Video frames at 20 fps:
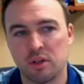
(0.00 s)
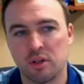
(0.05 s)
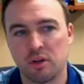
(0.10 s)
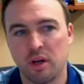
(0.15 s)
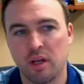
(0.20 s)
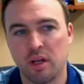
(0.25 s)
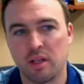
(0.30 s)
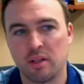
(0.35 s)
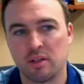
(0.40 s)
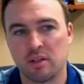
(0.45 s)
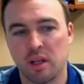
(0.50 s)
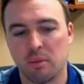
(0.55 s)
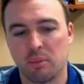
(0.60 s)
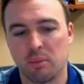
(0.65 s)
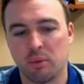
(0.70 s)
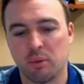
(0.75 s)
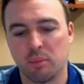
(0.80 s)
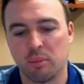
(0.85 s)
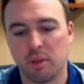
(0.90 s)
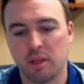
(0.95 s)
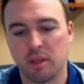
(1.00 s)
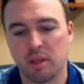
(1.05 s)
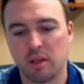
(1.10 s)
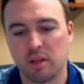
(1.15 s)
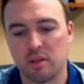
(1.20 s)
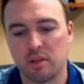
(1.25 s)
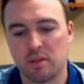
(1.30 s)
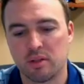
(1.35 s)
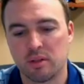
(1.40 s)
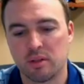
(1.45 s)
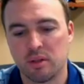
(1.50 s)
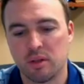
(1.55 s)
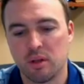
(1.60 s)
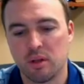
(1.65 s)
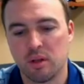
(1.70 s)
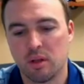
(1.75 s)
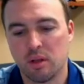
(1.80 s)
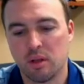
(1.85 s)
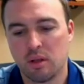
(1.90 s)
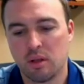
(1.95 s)
a great example because
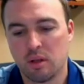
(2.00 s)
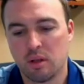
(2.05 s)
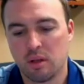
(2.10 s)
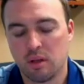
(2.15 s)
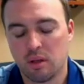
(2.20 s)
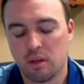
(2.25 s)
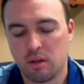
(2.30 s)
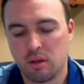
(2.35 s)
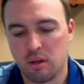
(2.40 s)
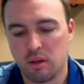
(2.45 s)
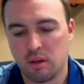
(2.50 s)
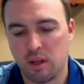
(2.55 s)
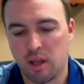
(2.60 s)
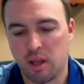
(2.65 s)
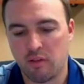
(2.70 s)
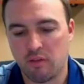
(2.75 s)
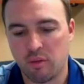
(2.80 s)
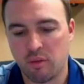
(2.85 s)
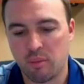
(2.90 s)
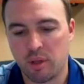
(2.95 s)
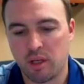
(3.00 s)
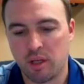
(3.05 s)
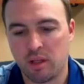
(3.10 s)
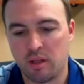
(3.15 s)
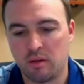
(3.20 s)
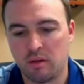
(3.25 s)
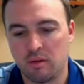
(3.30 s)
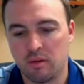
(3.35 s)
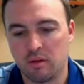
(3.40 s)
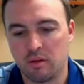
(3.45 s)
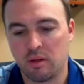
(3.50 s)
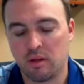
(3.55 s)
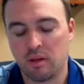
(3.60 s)
everybody,